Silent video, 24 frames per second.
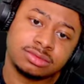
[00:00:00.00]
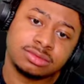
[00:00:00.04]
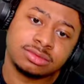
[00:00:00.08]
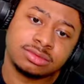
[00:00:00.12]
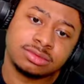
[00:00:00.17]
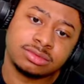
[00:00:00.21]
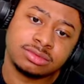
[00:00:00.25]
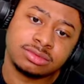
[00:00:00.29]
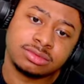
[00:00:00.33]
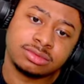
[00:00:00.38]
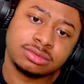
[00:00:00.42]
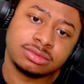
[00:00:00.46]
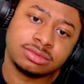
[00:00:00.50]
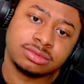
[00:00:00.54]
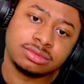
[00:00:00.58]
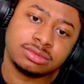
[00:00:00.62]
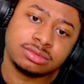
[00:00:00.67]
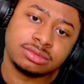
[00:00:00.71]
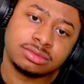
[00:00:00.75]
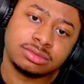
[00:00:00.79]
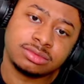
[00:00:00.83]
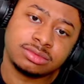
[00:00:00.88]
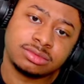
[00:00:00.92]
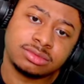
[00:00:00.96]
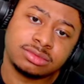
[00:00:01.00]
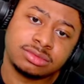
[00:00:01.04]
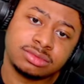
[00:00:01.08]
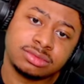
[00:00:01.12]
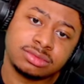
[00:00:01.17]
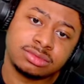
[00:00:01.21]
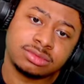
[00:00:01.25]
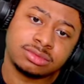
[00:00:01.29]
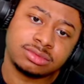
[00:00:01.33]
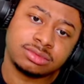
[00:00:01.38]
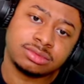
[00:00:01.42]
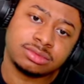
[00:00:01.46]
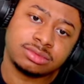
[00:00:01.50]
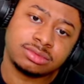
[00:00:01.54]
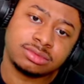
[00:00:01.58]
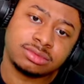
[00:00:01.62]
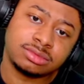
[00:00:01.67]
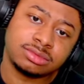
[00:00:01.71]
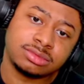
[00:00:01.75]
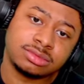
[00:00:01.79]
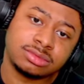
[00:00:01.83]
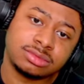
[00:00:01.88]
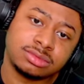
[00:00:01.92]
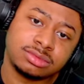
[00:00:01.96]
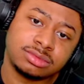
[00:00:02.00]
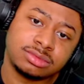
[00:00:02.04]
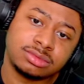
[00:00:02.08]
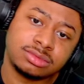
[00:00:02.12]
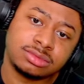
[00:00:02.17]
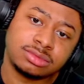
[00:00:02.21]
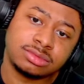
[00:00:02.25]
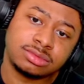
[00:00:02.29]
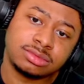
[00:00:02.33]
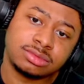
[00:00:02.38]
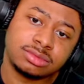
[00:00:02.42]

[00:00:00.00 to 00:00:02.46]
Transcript: [no speech]